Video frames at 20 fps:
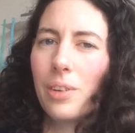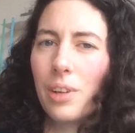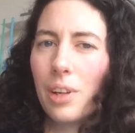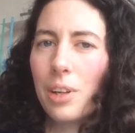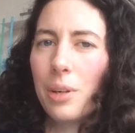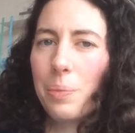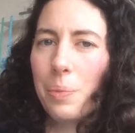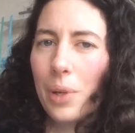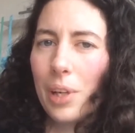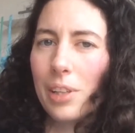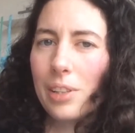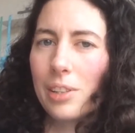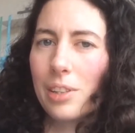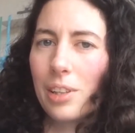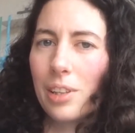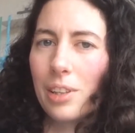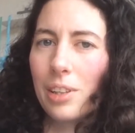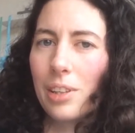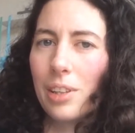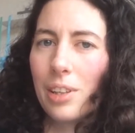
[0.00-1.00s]
you another
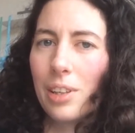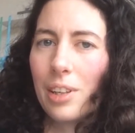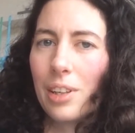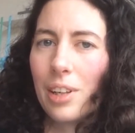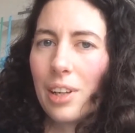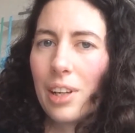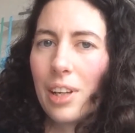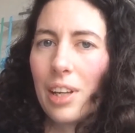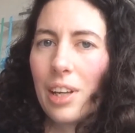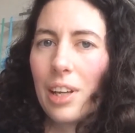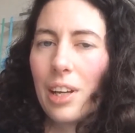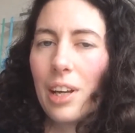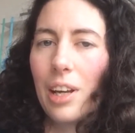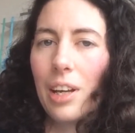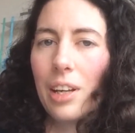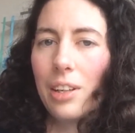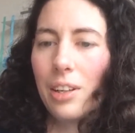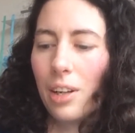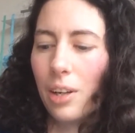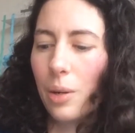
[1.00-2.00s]
picture,
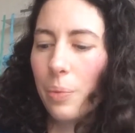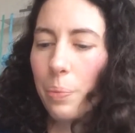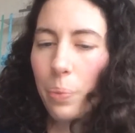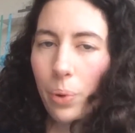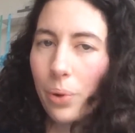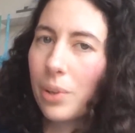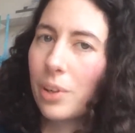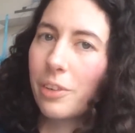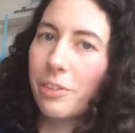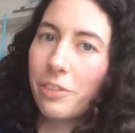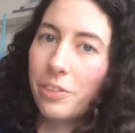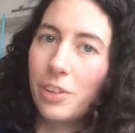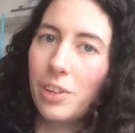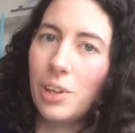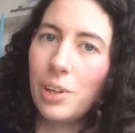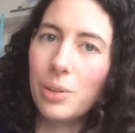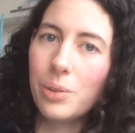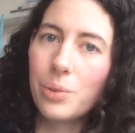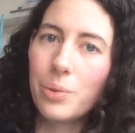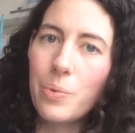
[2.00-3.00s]
another point of
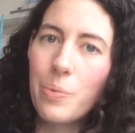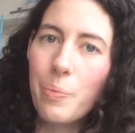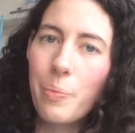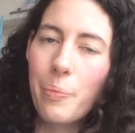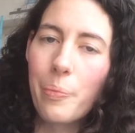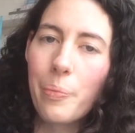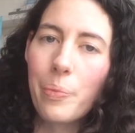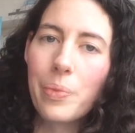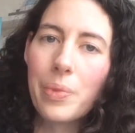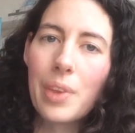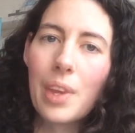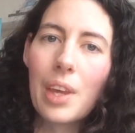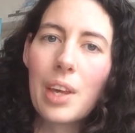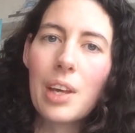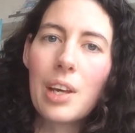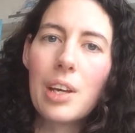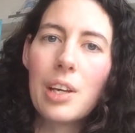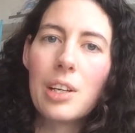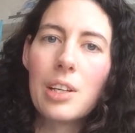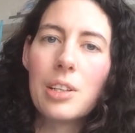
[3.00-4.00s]
view
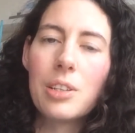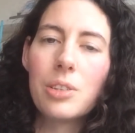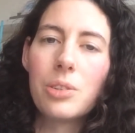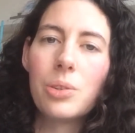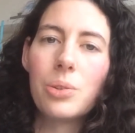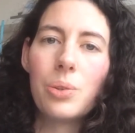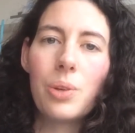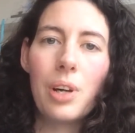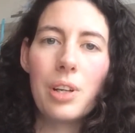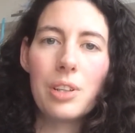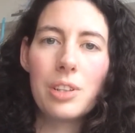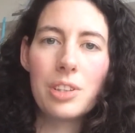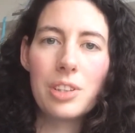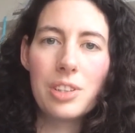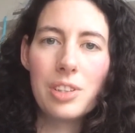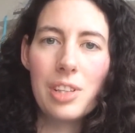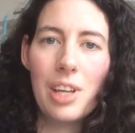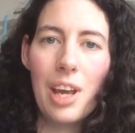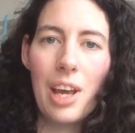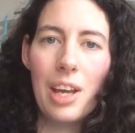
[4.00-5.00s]
to
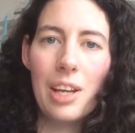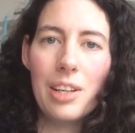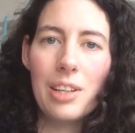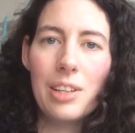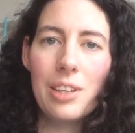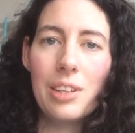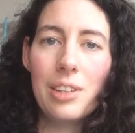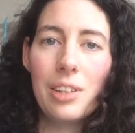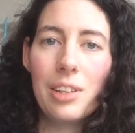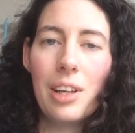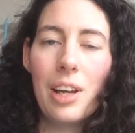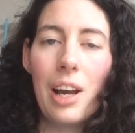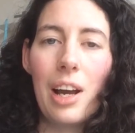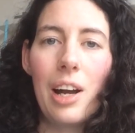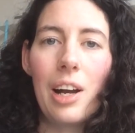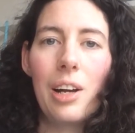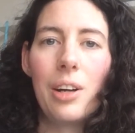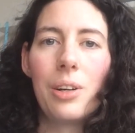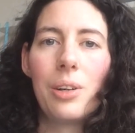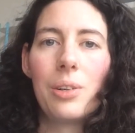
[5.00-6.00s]
understand
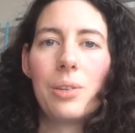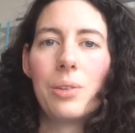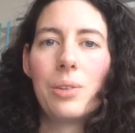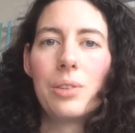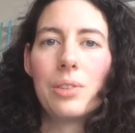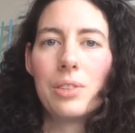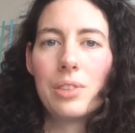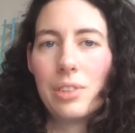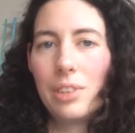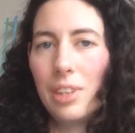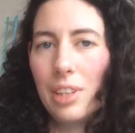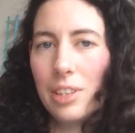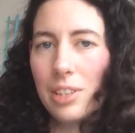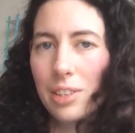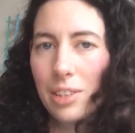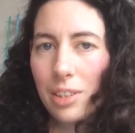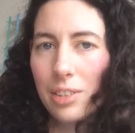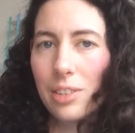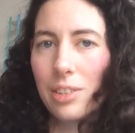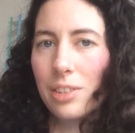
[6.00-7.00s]
how
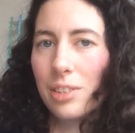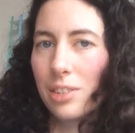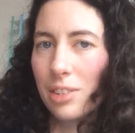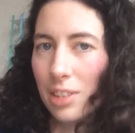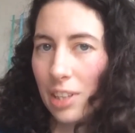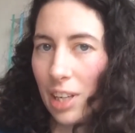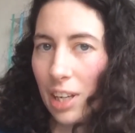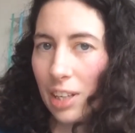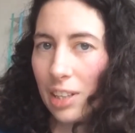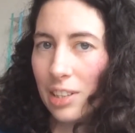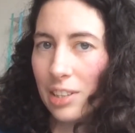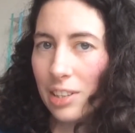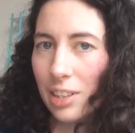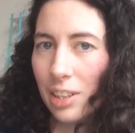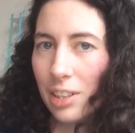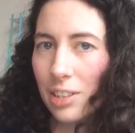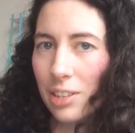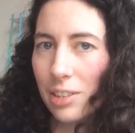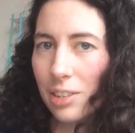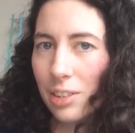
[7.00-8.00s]
distance
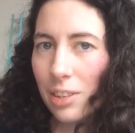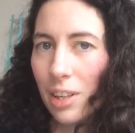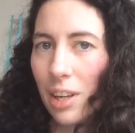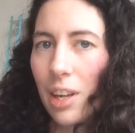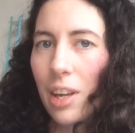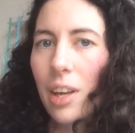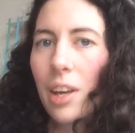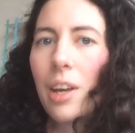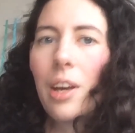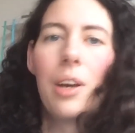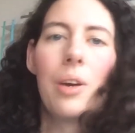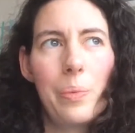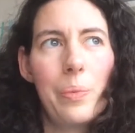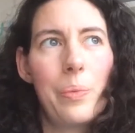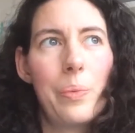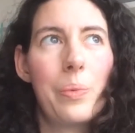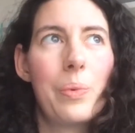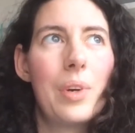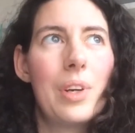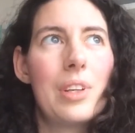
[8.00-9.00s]
changes
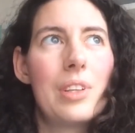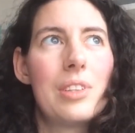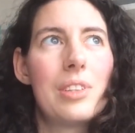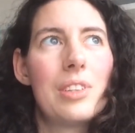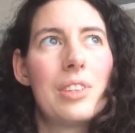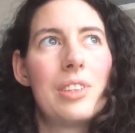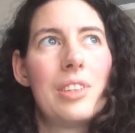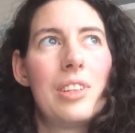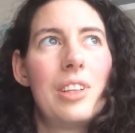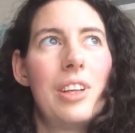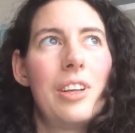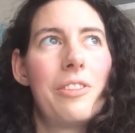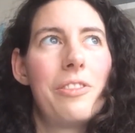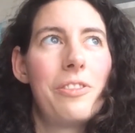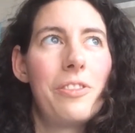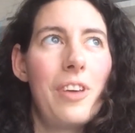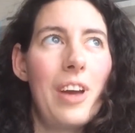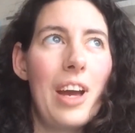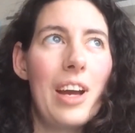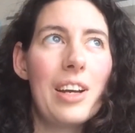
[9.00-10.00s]
with the
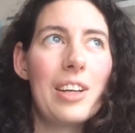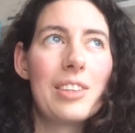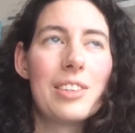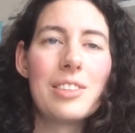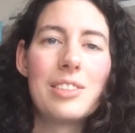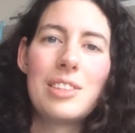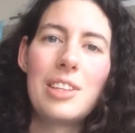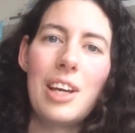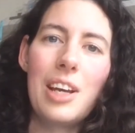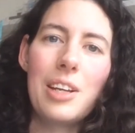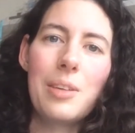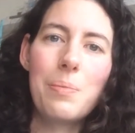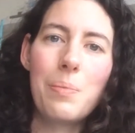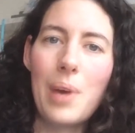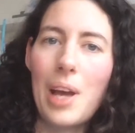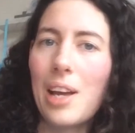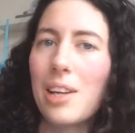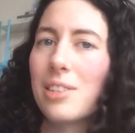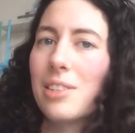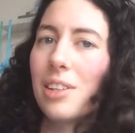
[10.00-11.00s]
effect that
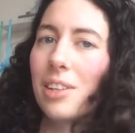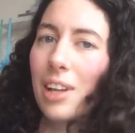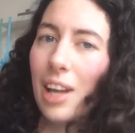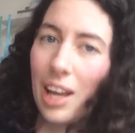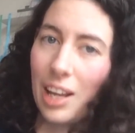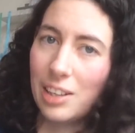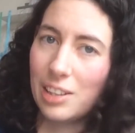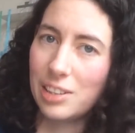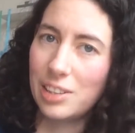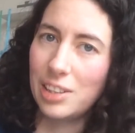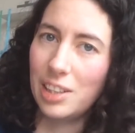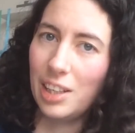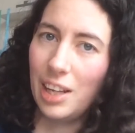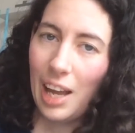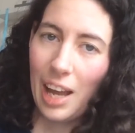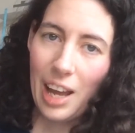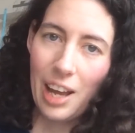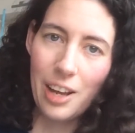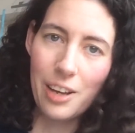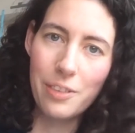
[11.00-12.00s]
mass and energy
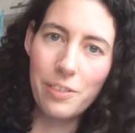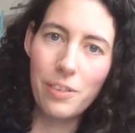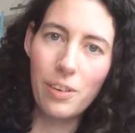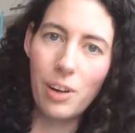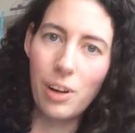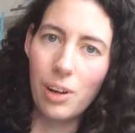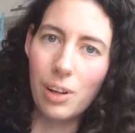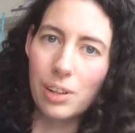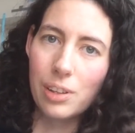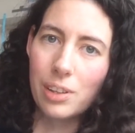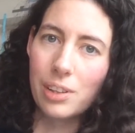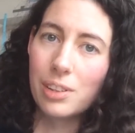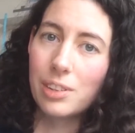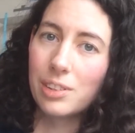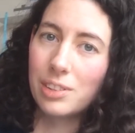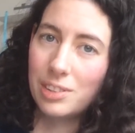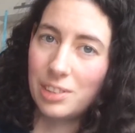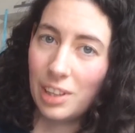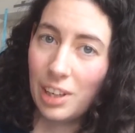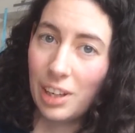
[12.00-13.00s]
have on
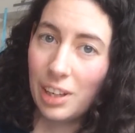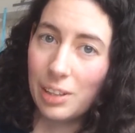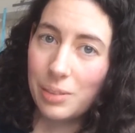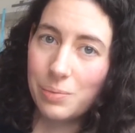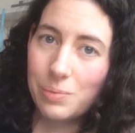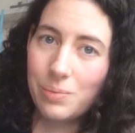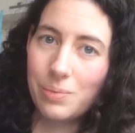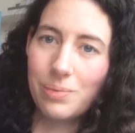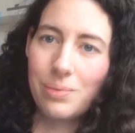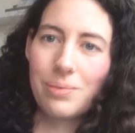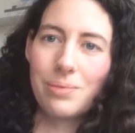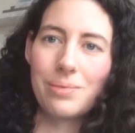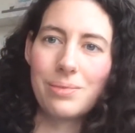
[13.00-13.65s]
time.